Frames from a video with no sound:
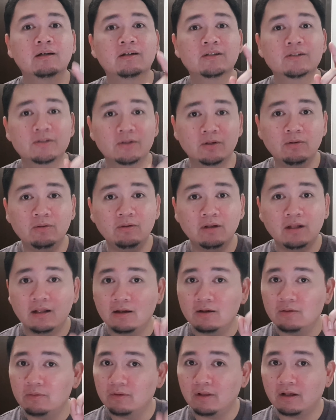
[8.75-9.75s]
So
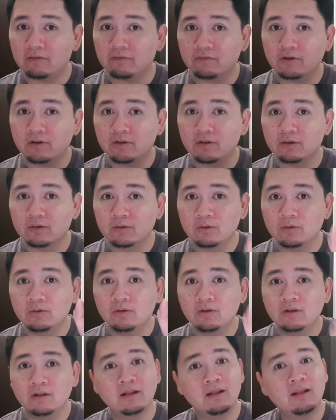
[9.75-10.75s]
without further ado,
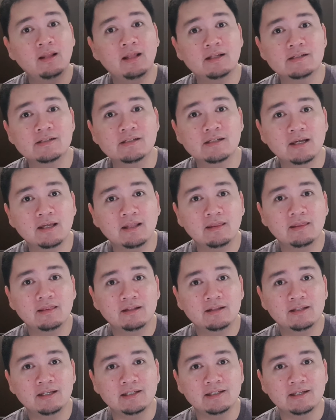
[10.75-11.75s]
let's hit the
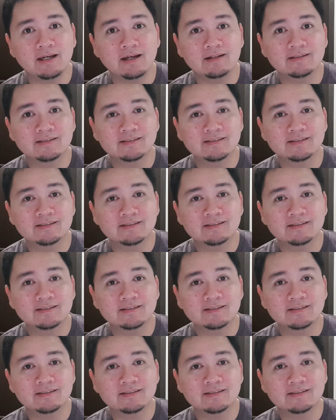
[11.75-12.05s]
details.